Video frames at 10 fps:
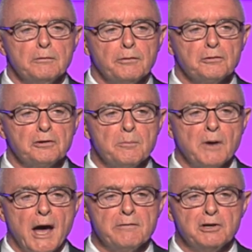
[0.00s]
for some
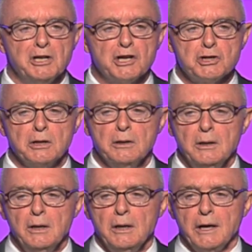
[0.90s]
kind of addiction.
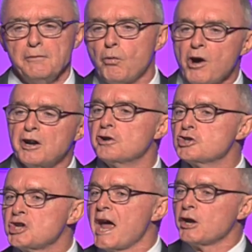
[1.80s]
And if you want to
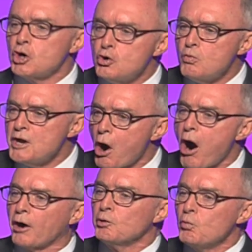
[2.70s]
understand who we
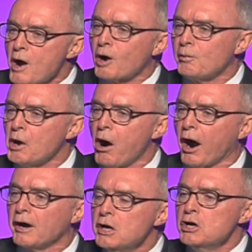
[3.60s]
are and where we
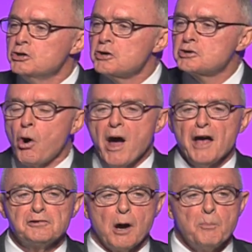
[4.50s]
are, just go
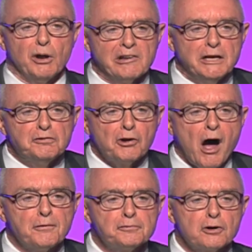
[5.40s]
ask a police
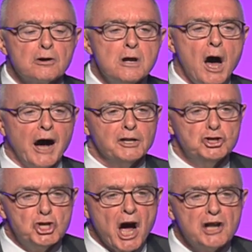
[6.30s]
officer, a
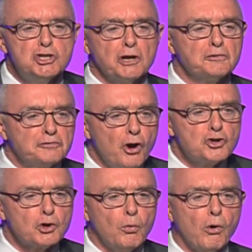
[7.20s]
judge, a
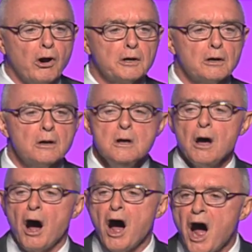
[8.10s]
social worker,
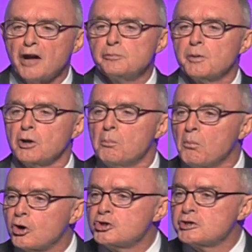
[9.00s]
a hospital
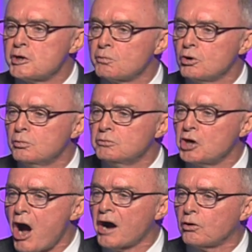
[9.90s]
emergency room
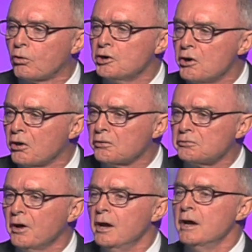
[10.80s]
doc or
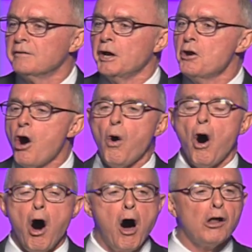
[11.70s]
nurse. They know
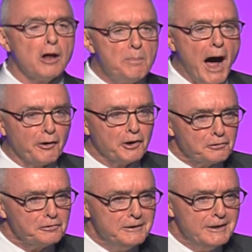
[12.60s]
all about
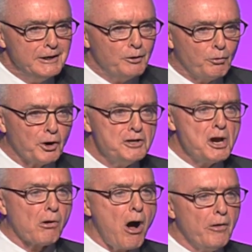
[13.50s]
us. We're in
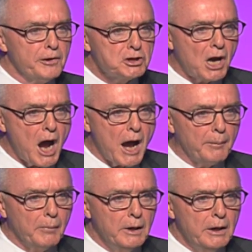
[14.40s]
there all the
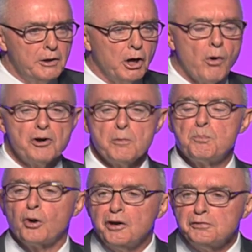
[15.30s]
time. You go into a
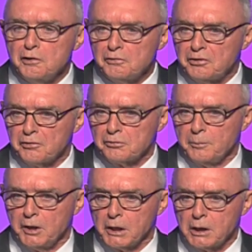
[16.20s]
prison system
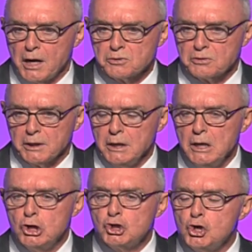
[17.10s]
in the country,
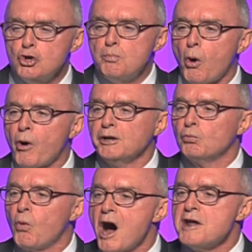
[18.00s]

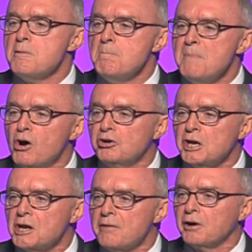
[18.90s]
2.1
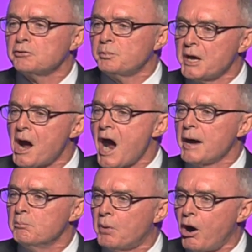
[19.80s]
million of us
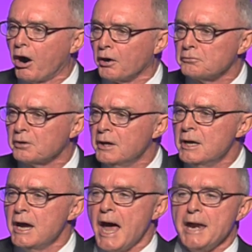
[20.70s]
behind bars.
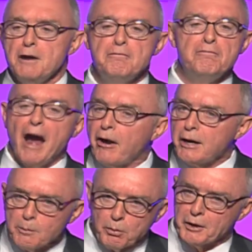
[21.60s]
And
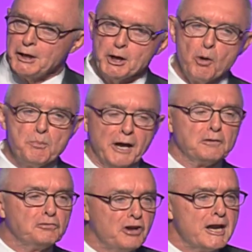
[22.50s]
invariably, you know, pick a
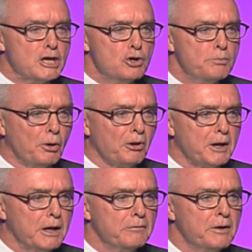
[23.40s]
study you
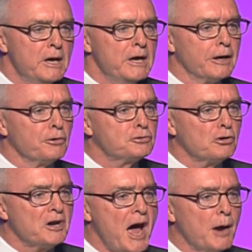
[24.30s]
believe, it'll
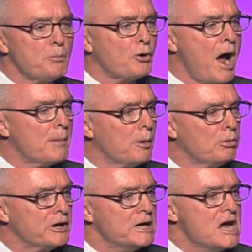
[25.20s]
turn out
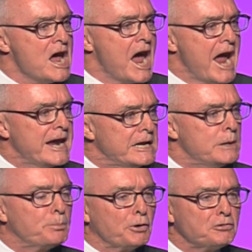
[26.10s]
probably
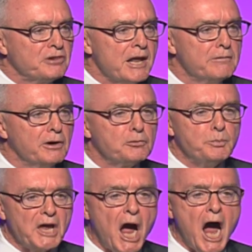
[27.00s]
80% of us
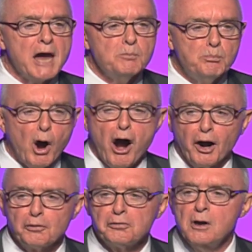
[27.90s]
behind
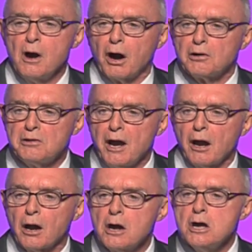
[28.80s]
bars are
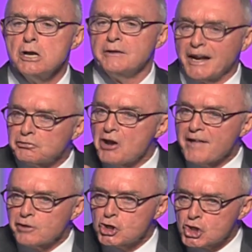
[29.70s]
there. That's
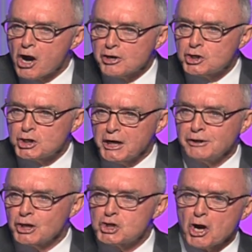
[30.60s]
not the charge sheet.
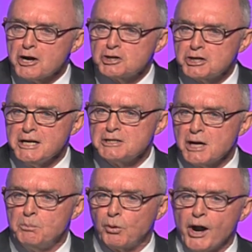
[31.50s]
The charge sheet
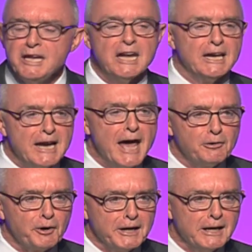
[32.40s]
said breaking and
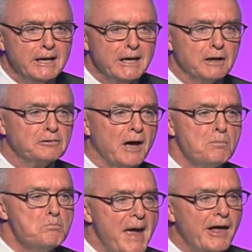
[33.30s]
entering, it said
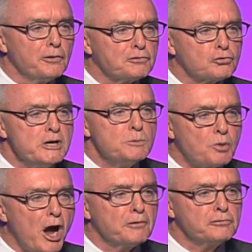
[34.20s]
male street
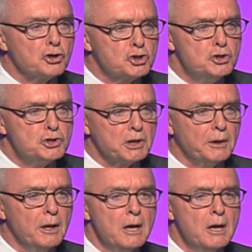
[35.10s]
prostitution.